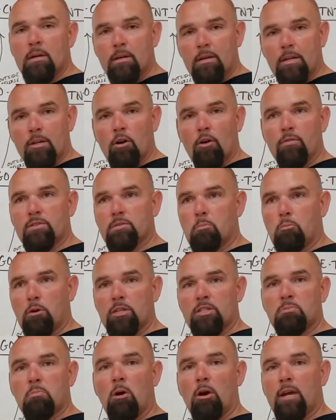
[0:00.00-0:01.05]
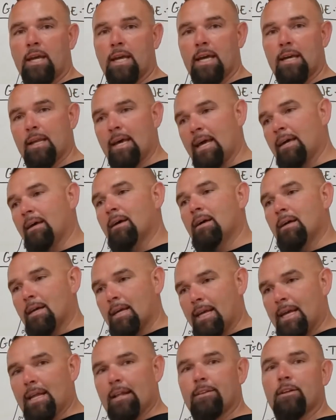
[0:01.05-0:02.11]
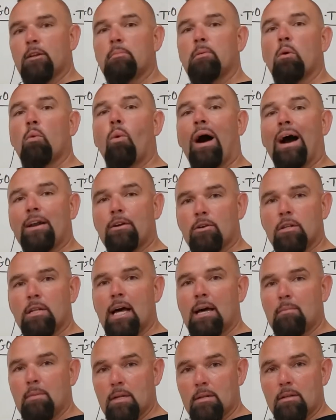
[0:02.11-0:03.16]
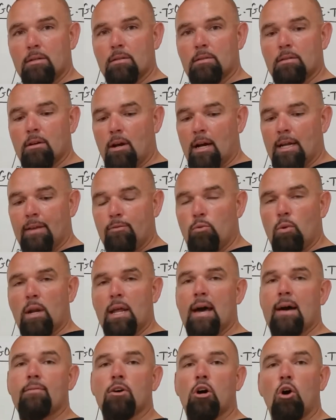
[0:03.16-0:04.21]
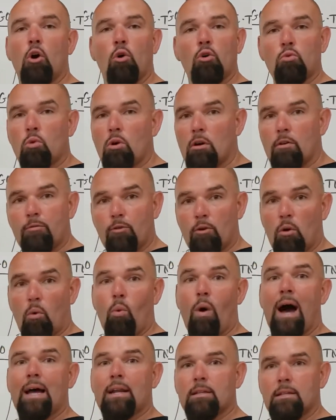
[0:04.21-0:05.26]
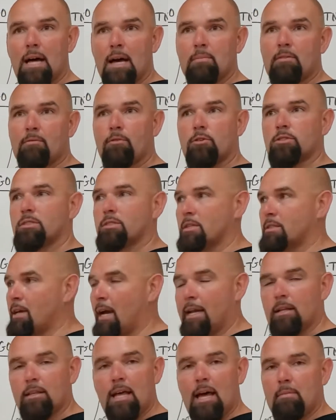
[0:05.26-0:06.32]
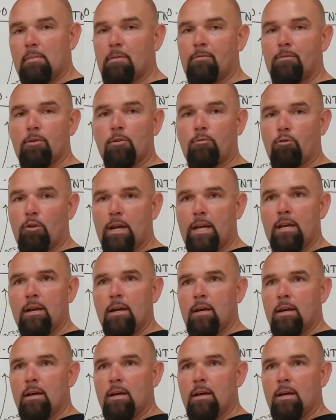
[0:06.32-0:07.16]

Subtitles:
you know, if it's a pretty smart kid, hey, get a little bit wider alignment. All right, if you want to have a code word for a wide alignment versus a tight alignment, feel free.